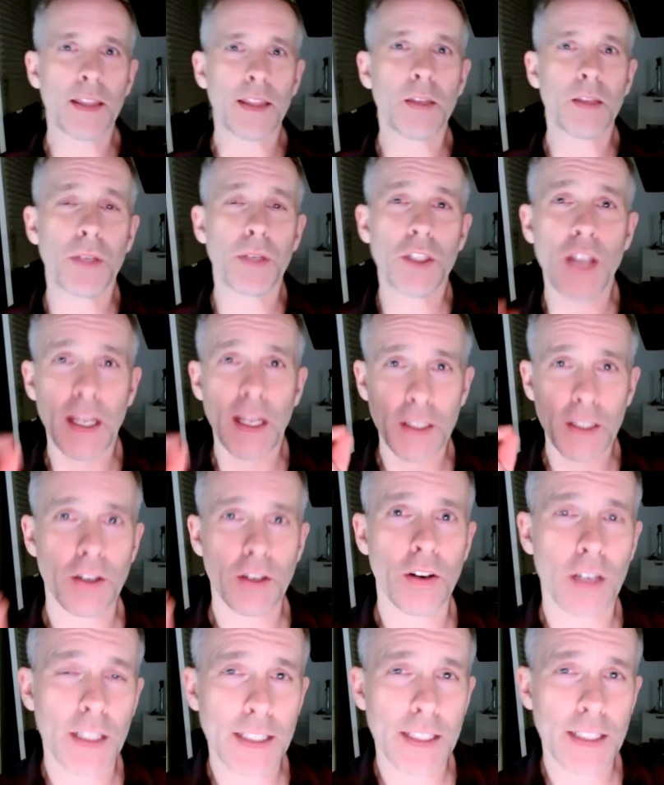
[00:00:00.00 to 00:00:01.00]

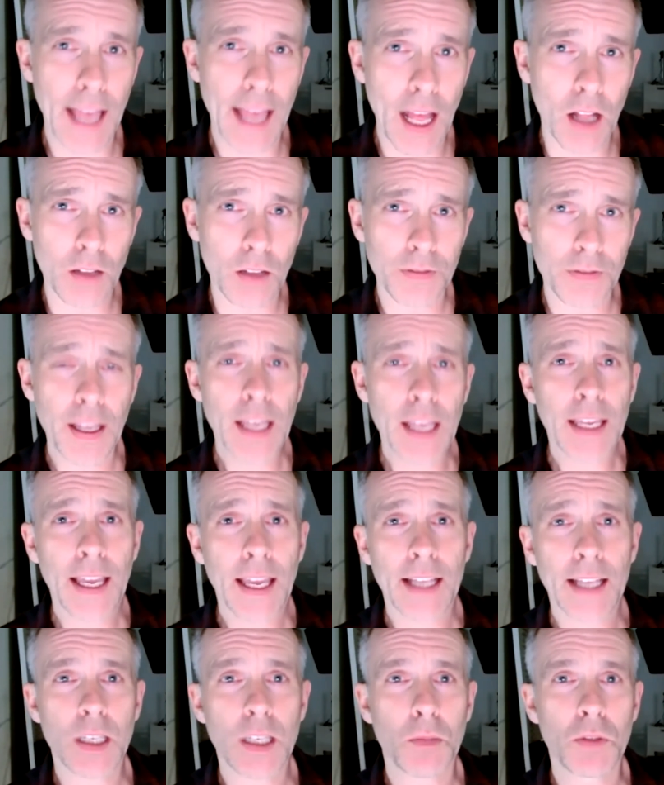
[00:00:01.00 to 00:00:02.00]
progesterone itself
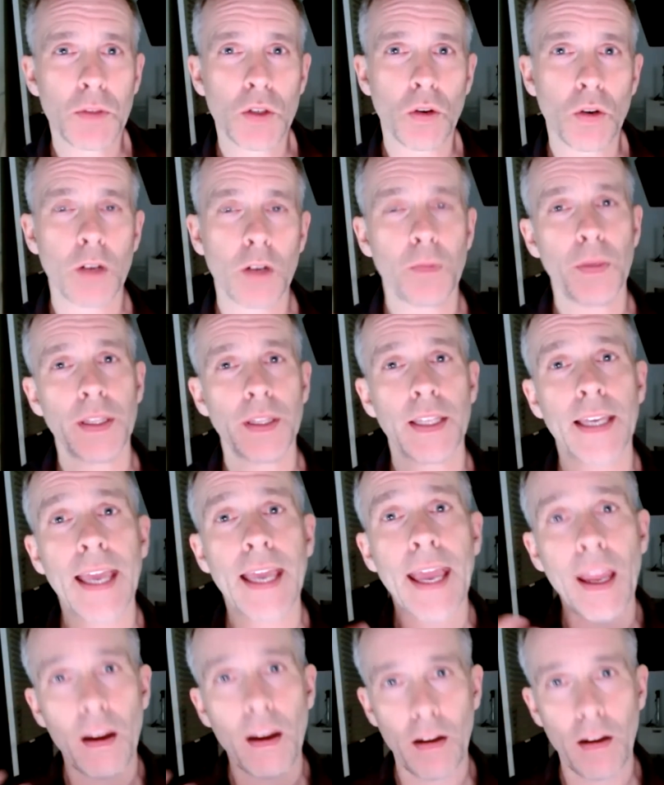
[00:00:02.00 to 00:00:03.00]
gets absorbed, but the
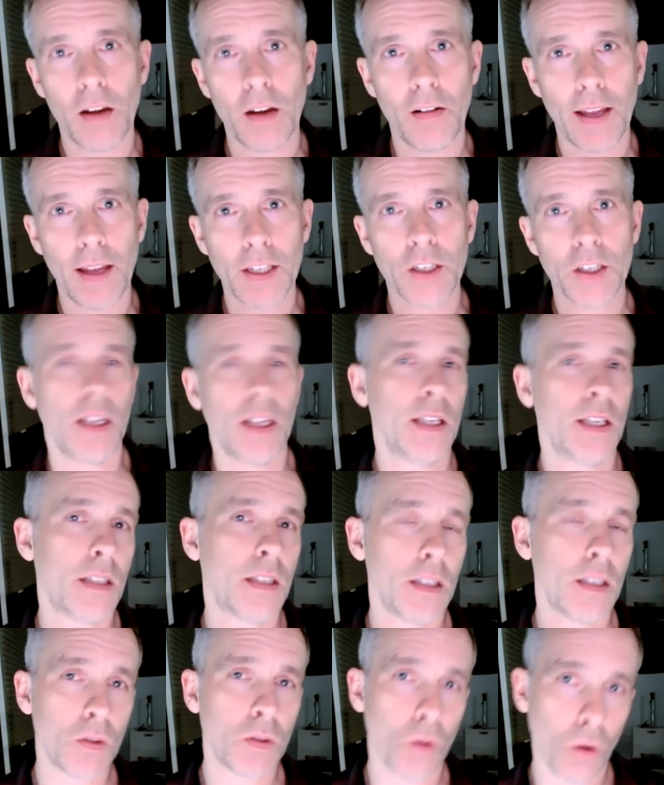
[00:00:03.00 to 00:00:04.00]
carrier agent is
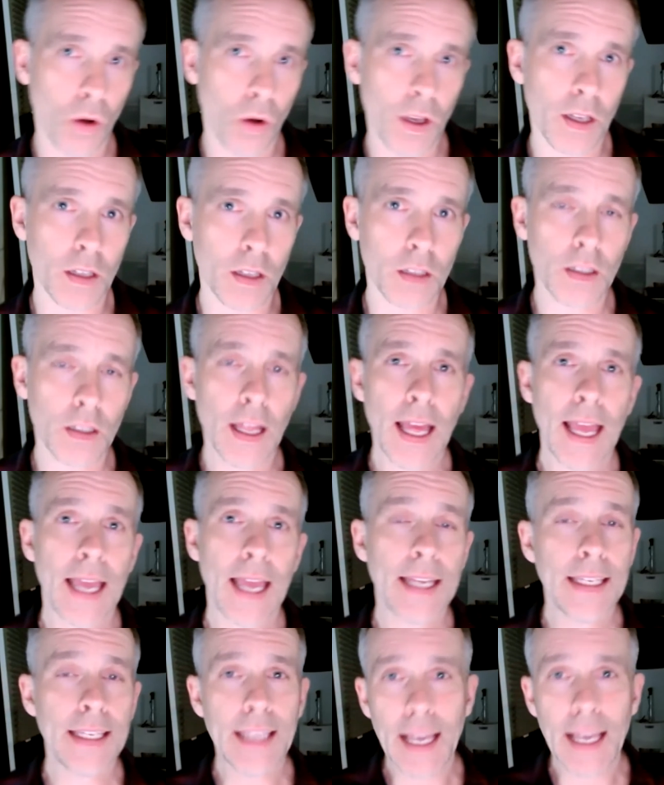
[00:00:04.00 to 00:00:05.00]
this oil.
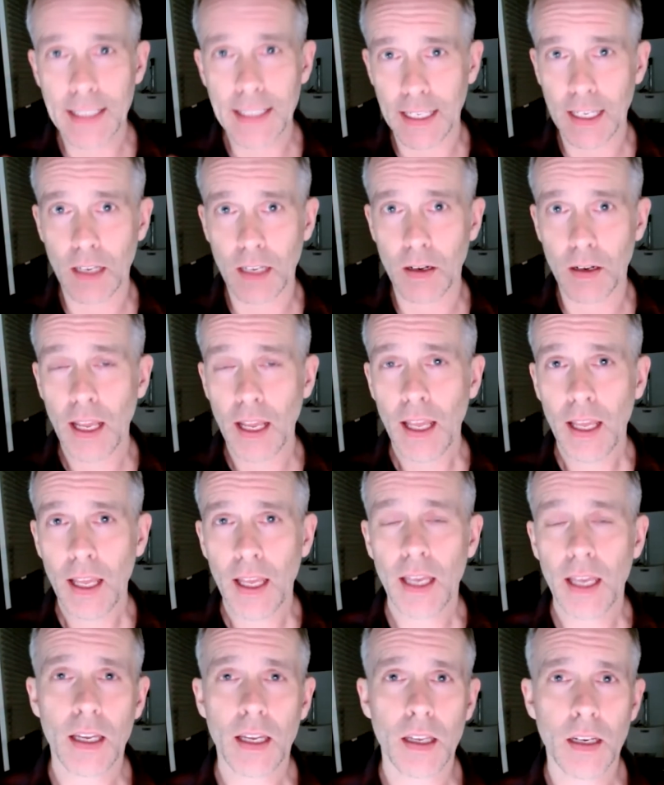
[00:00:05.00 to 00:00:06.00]
And yes, it can,
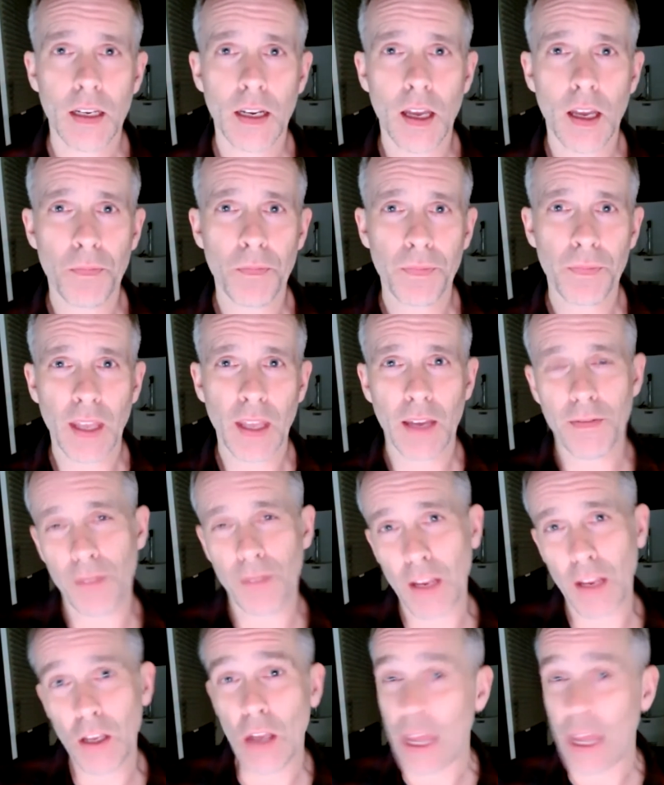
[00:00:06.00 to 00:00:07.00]

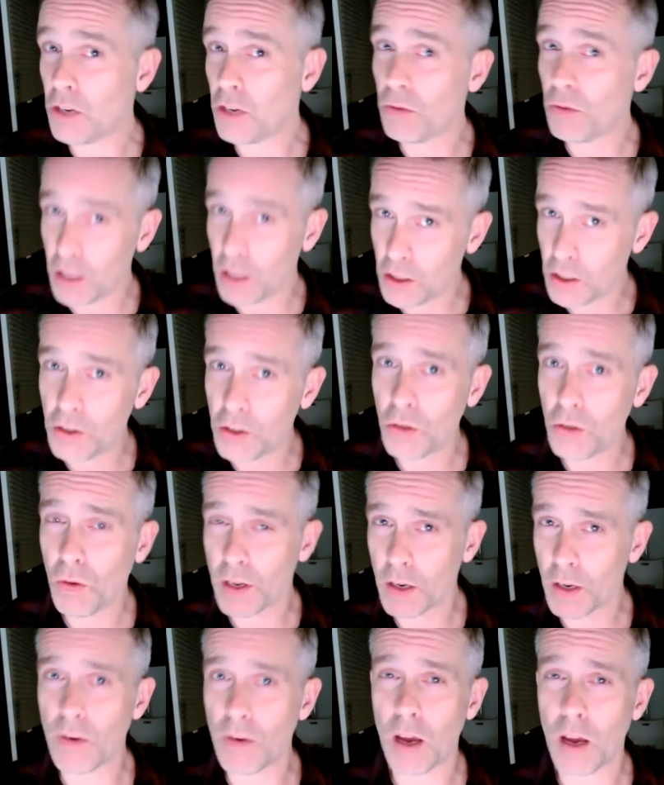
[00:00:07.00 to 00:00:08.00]
and you really do want
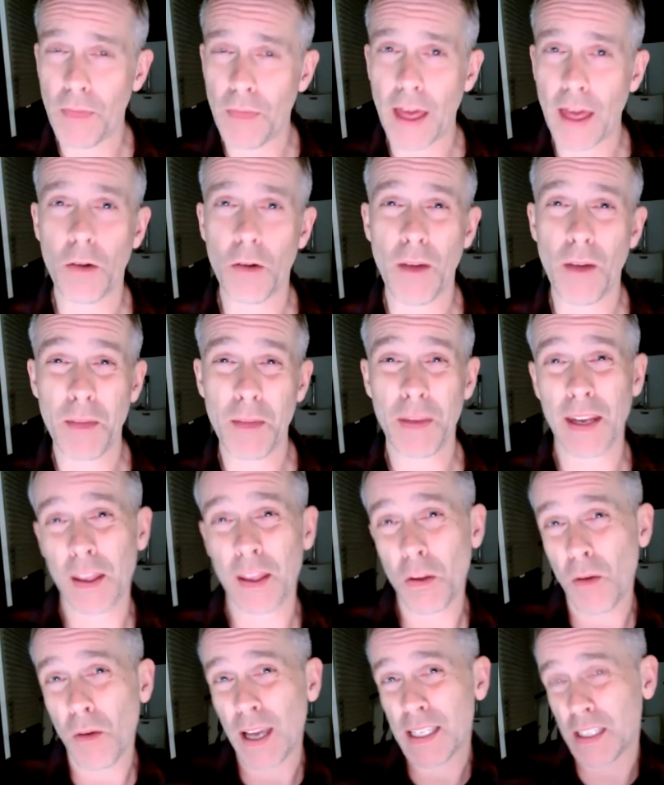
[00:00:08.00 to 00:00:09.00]
to rub that away. I mean,
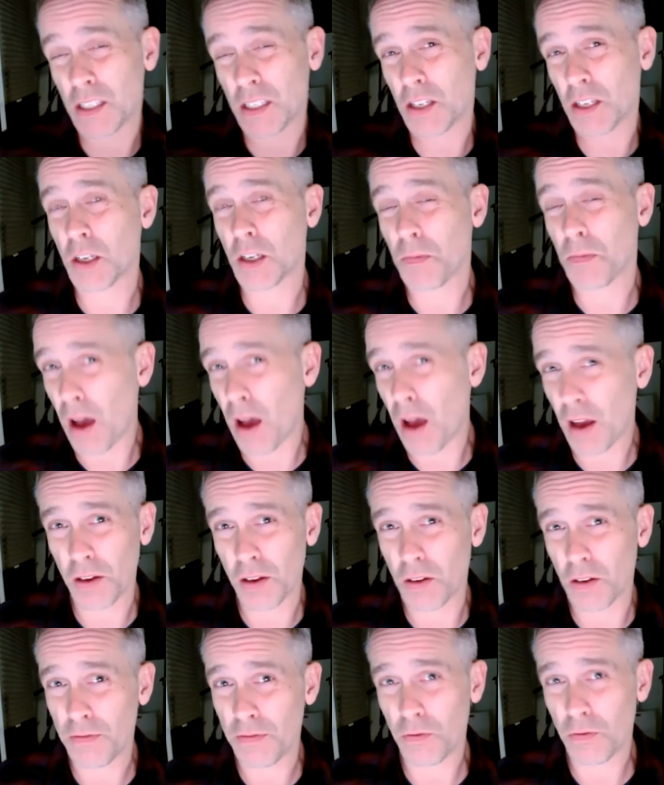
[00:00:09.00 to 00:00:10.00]
otherwise it's just a pocket
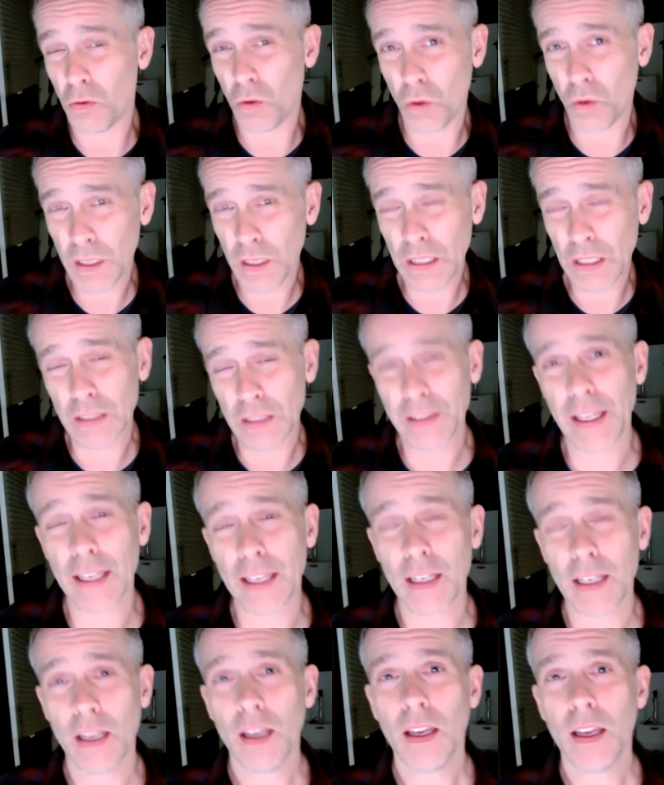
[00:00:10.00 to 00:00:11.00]
of oil that,
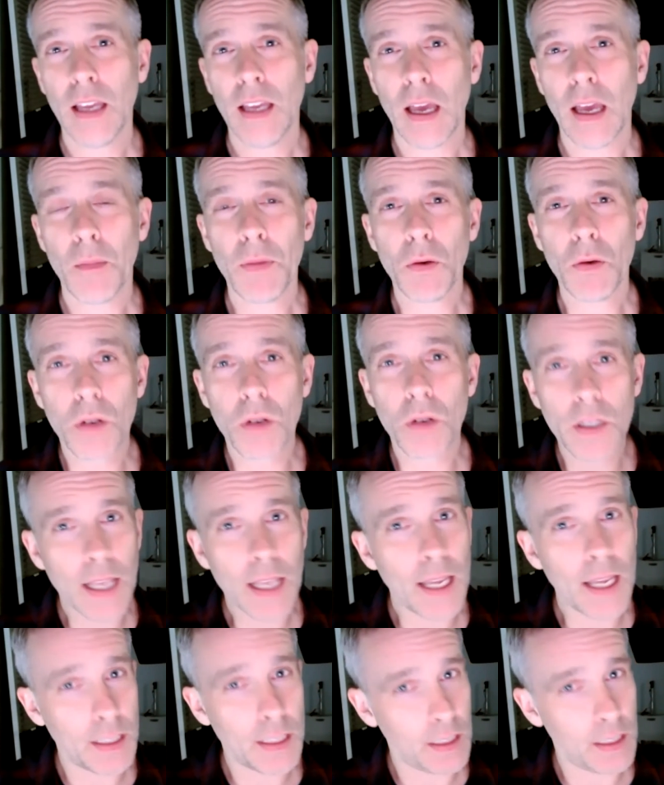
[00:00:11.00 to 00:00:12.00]
I mean, worst
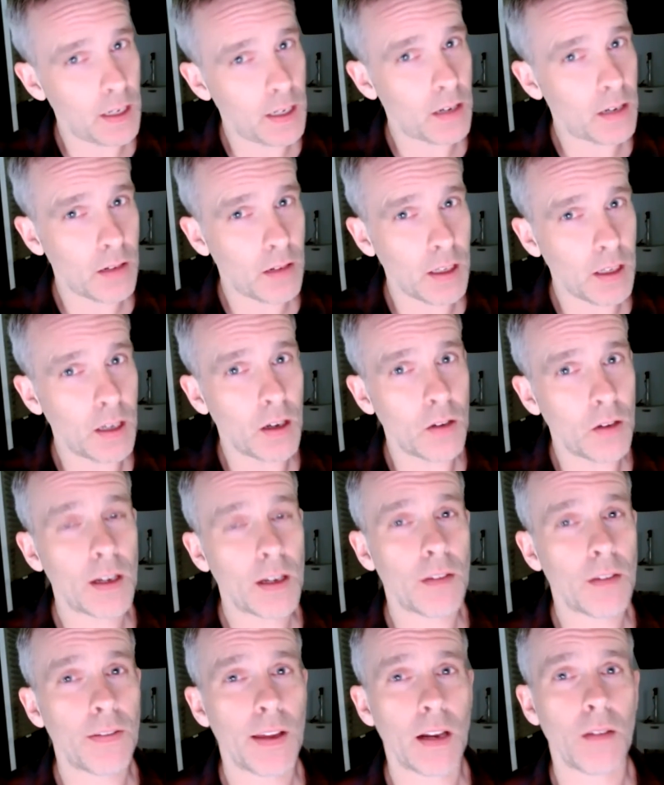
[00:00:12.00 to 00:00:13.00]
case scenario,
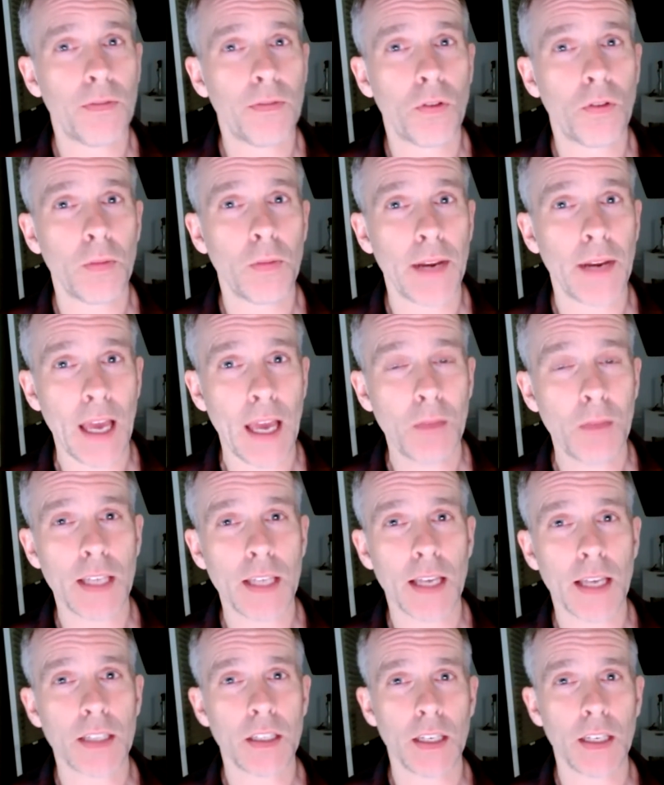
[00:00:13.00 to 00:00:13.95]
it'll form an abscess and